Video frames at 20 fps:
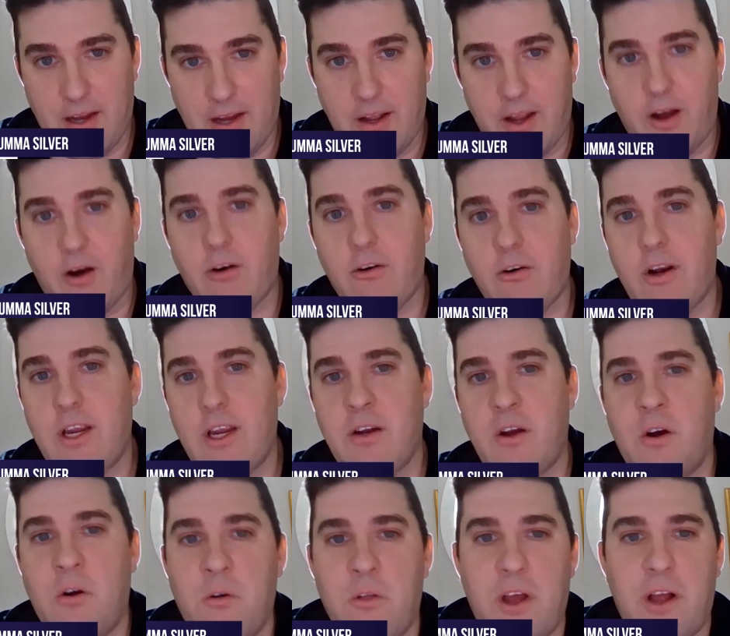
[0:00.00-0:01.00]
And I already
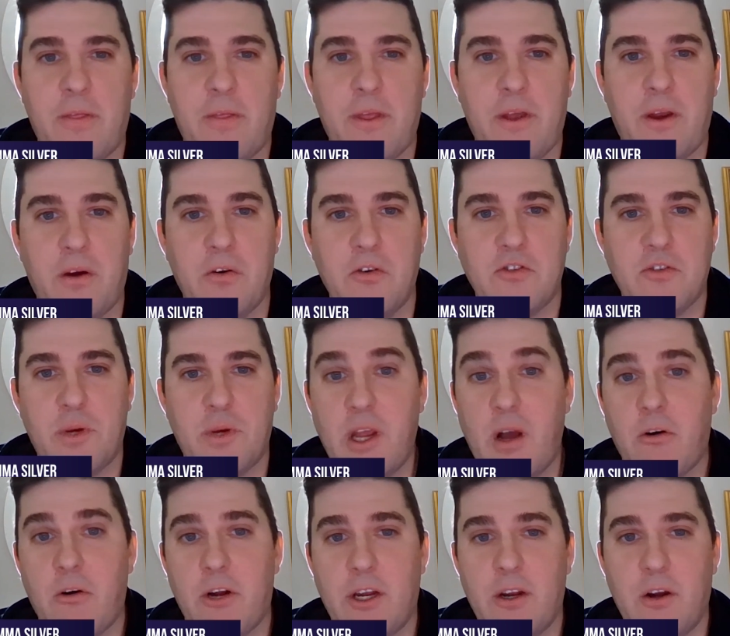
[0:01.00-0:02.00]
know that there's we
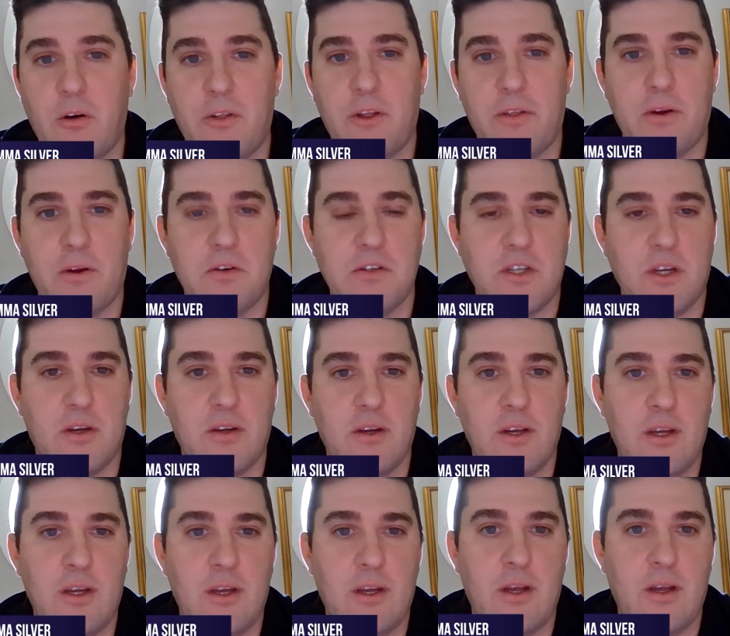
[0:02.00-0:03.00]
already know that there's a
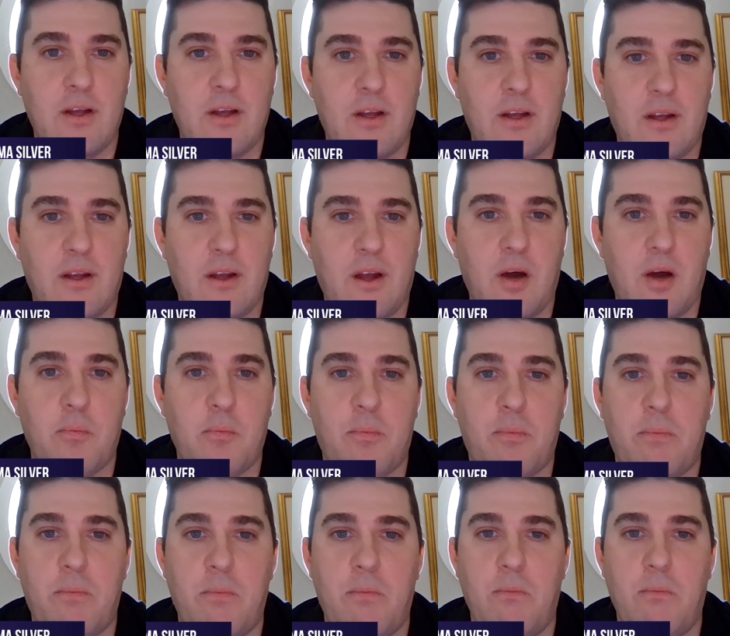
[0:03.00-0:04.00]
a, a
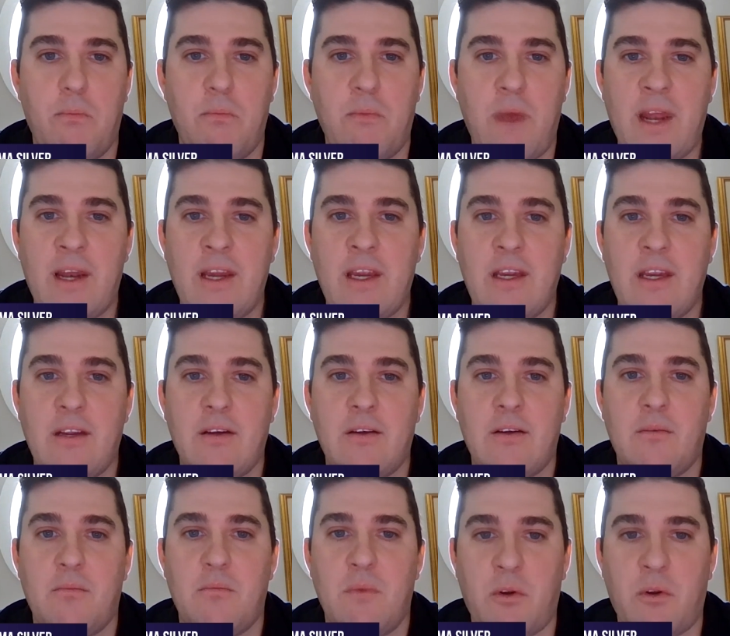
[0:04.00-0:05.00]
many
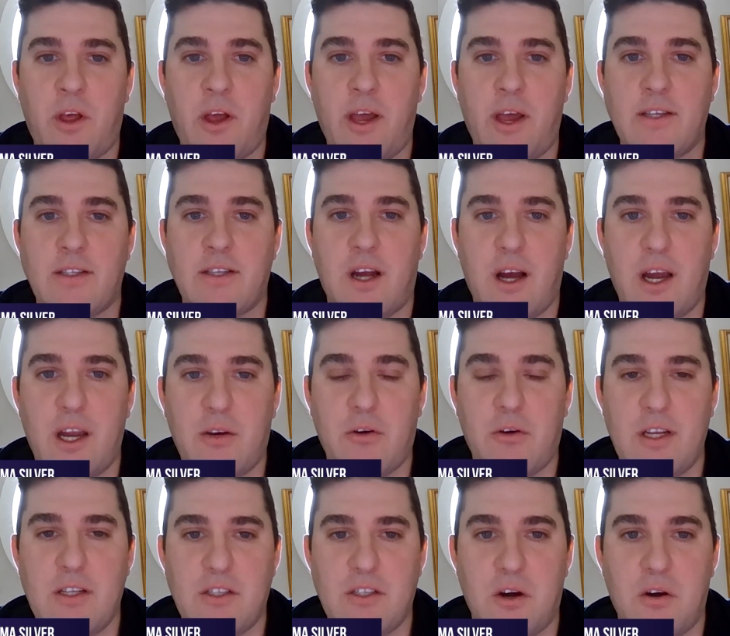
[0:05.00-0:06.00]
mineralized high
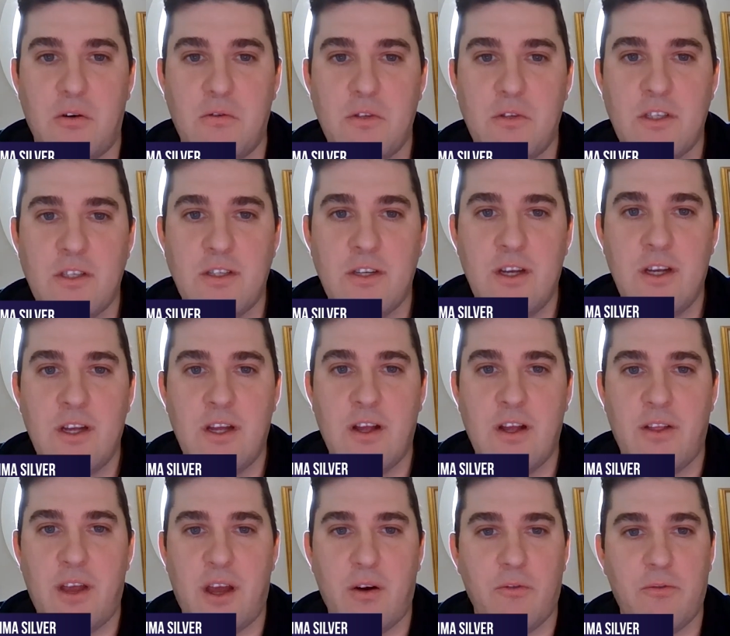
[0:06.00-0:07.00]
grade zones
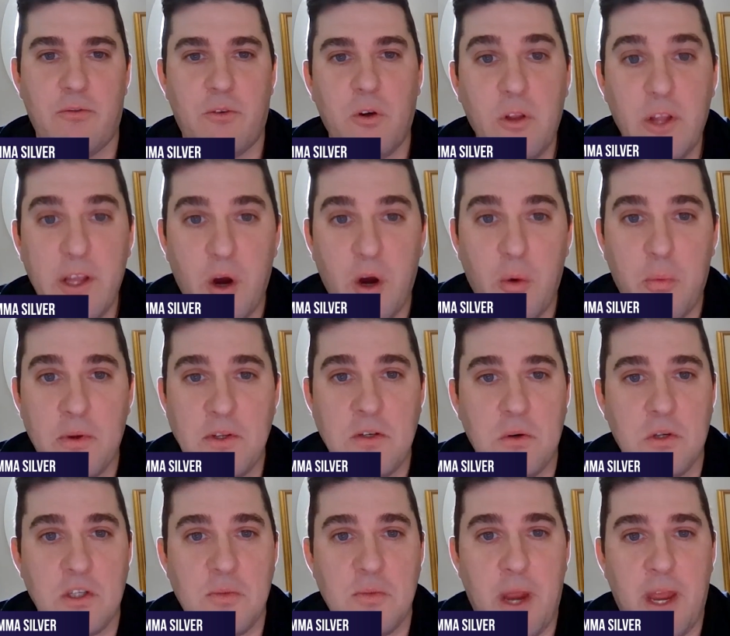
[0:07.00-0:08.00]
that are fully
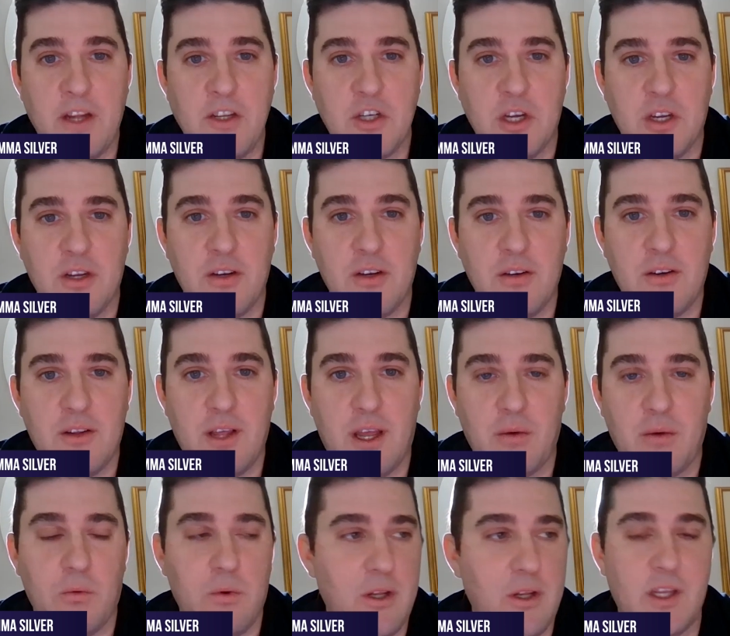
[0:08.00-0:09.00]
open to expansion
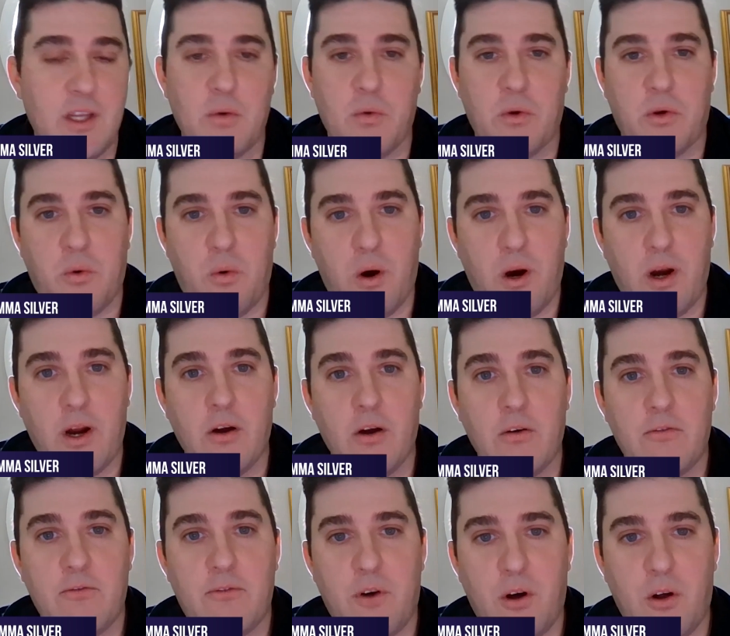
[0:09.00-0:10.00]
that really
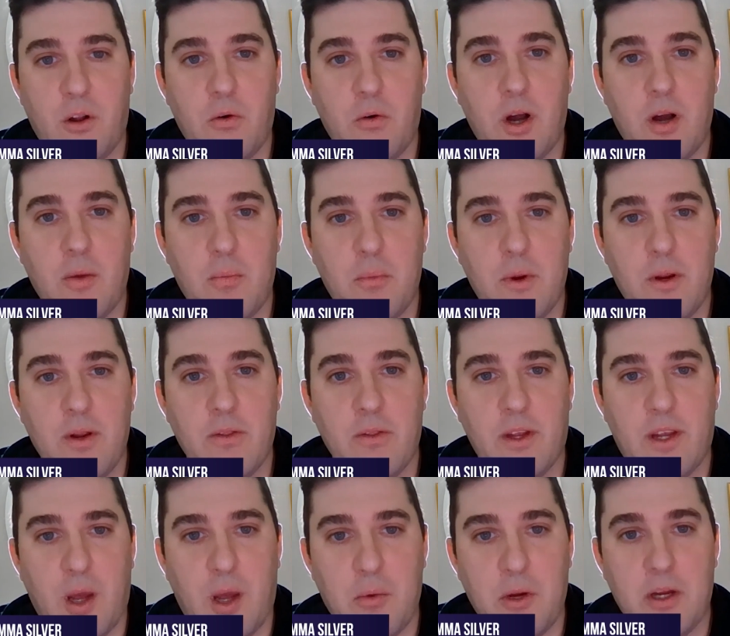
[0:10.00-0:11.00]
require follow up in
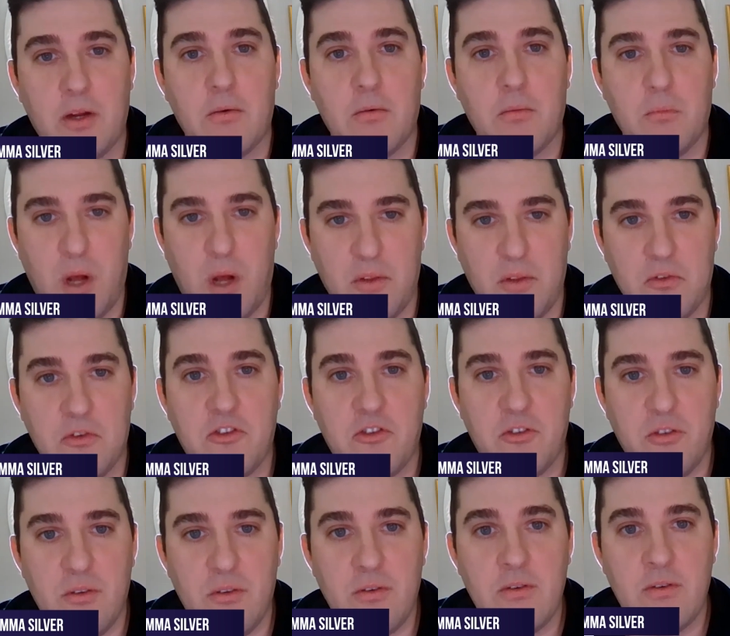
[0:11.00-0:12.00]
the coming
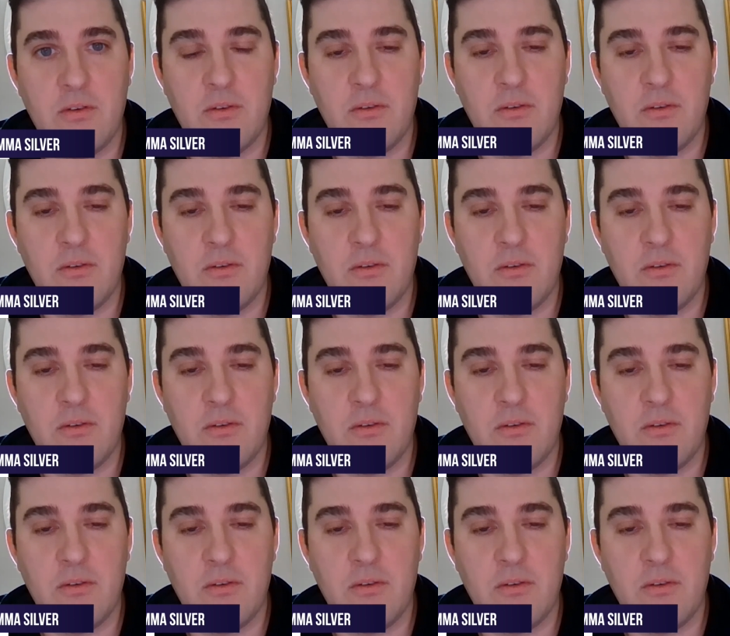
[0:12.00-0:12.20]
months.